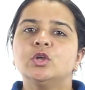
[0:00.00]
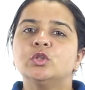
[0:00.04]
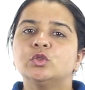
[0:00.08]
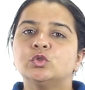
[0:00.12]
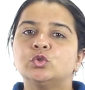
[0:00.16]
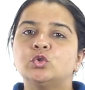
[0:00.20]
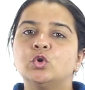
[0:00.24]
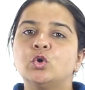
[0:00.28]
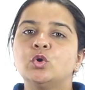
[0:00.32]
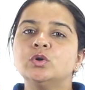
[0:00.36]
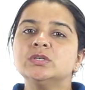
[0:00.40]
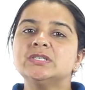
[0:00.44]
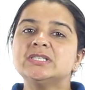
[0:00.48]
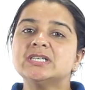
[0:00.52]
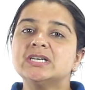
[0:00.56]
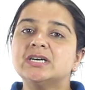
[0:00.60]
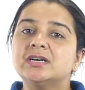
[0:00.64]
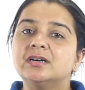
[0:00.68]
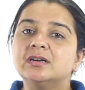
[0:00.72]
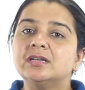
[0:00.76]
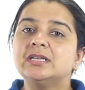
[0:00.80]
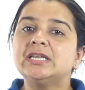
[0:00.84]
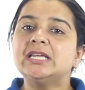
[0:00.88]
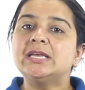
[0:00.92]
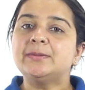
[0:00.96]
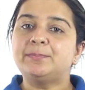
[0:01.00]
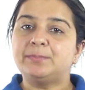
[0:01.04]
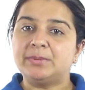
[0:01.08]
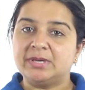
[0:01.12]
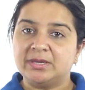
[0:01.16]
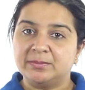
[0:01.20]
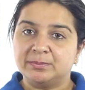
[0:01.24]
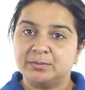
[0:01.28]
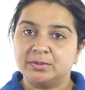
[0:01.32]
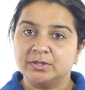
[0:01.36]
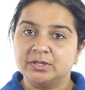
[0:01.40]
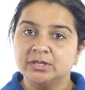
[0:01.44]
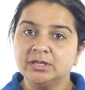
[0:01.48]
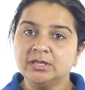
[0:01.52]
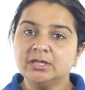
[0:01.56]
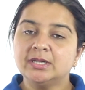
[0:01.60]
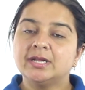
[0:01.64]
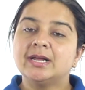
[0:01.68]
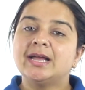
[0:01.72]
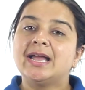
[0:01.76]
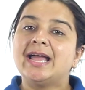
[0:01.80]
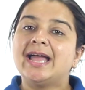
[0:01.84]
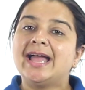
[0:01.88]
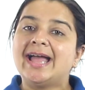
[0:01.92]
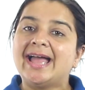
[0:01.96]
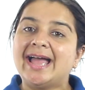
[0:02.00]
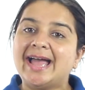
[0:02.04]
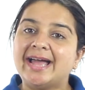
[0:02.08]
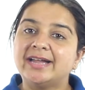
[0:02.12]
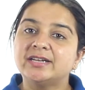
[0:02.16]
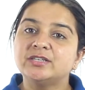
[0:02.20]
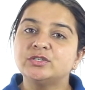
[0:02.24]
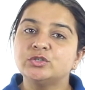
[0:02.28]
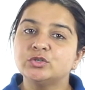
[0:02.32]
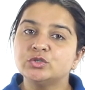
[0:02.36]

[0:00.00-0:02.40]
Those early people had